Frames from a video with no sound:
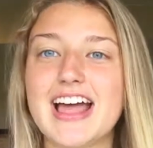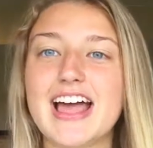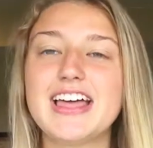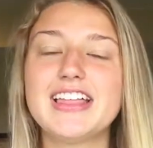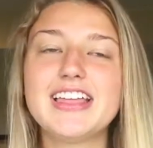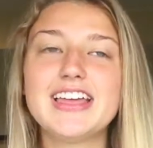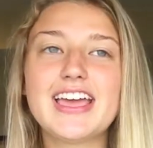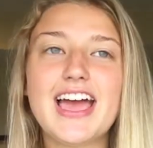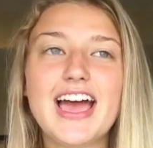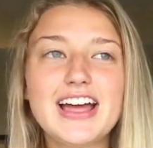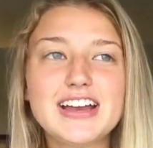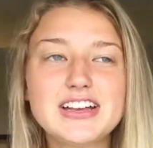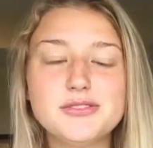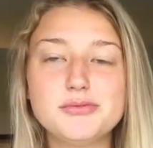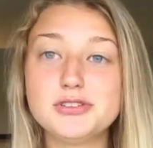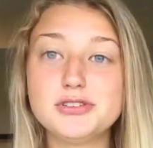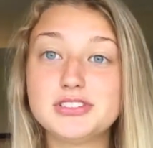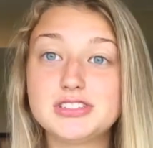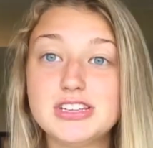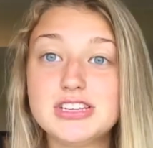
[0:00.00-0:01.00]
I had to
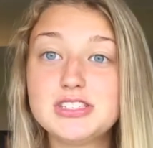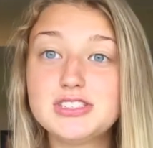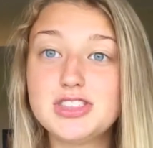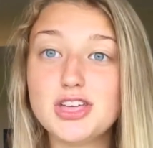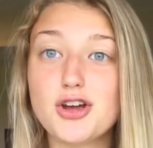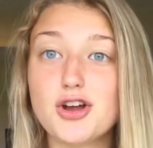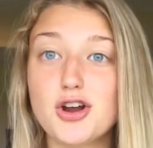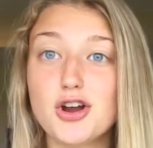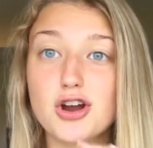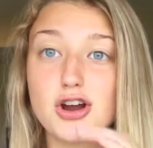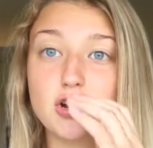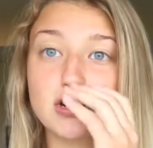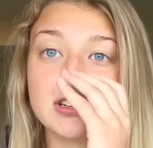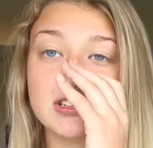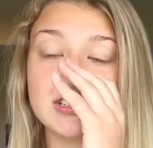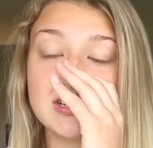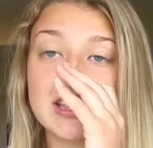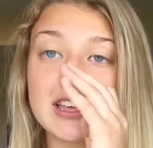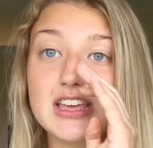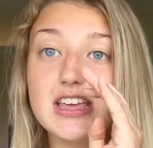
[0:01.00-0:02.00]
resist the
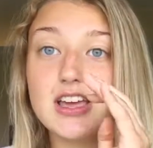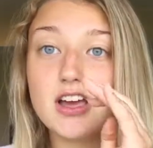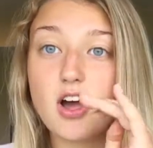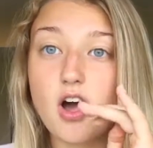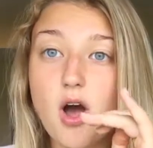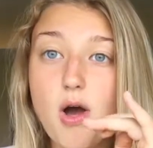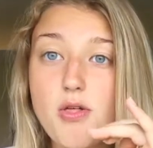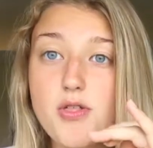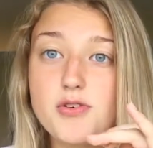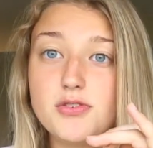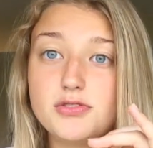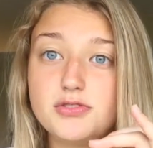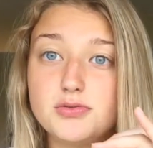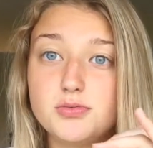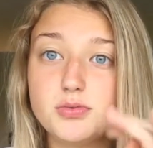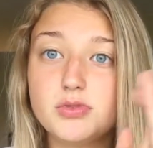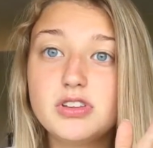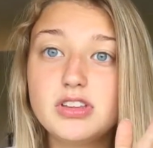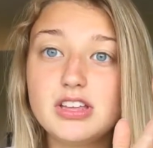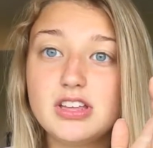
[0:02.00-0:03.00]
urge to eat all those
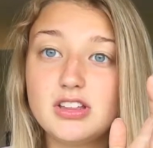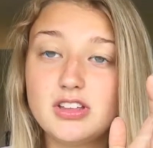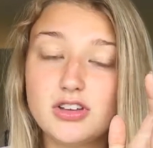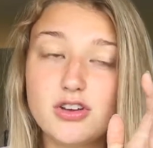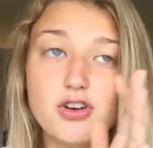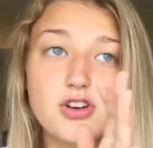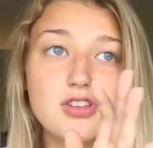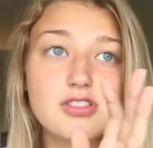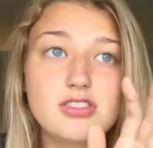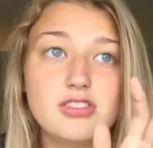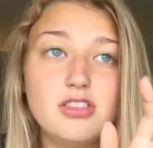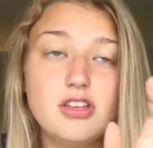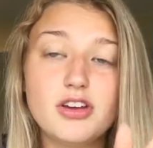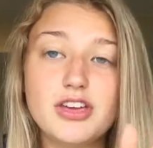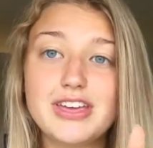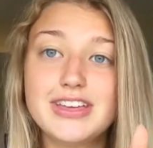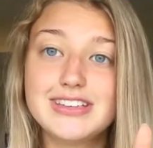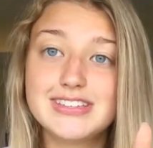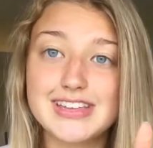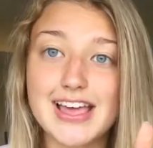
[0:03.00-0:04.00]
really good
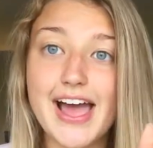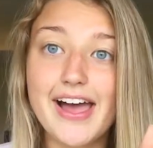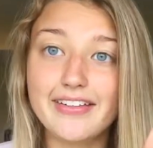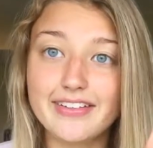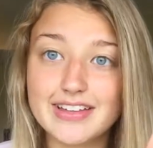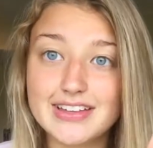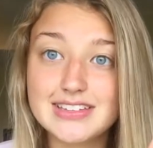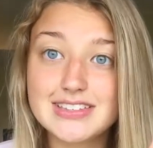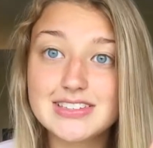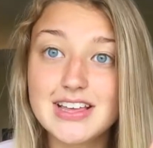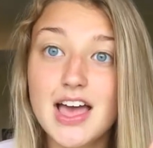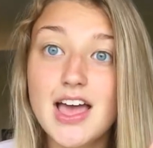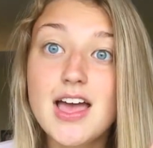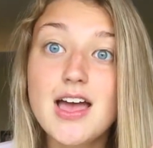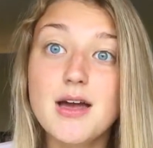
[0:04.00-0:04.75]
looking salads